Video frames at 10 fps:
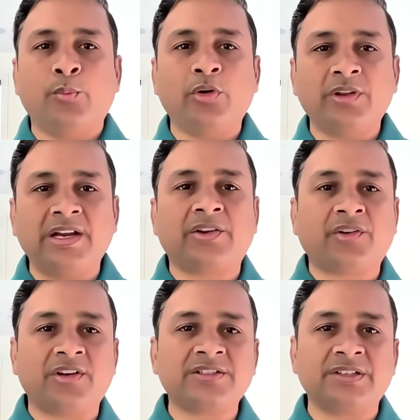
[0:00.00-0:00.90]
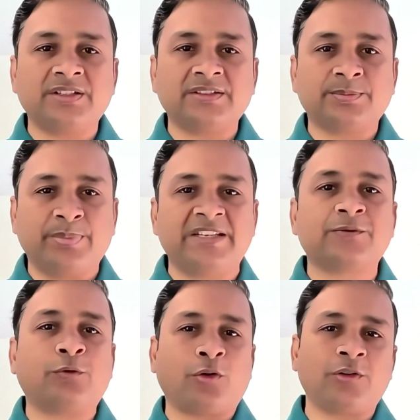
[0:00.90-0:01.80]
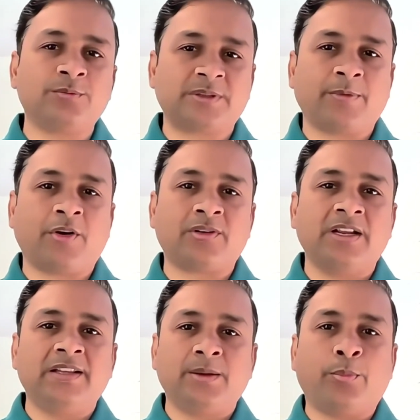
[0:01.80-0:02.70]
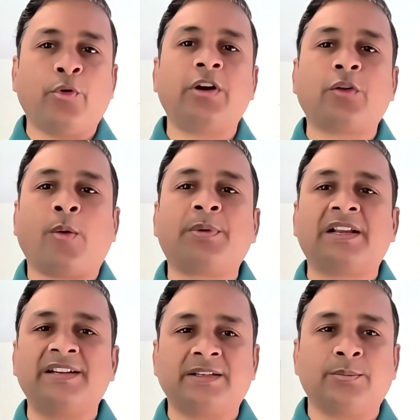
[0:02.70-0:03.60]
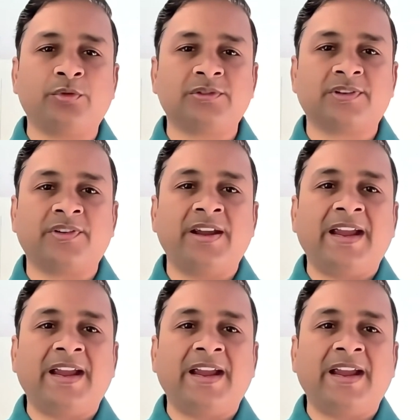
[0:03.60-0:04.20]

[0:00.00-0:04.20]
put their trust in us speaks volumes about the Poet optical interposer